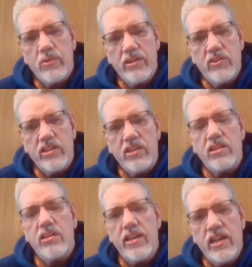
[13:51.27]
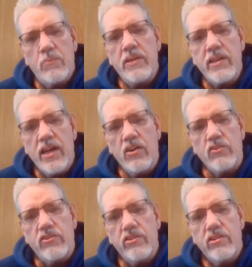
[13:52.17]
really helping
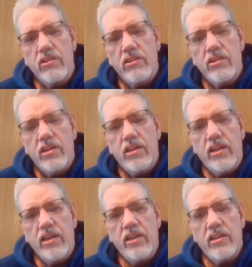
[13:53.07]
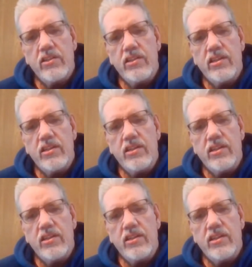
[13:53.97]
out. And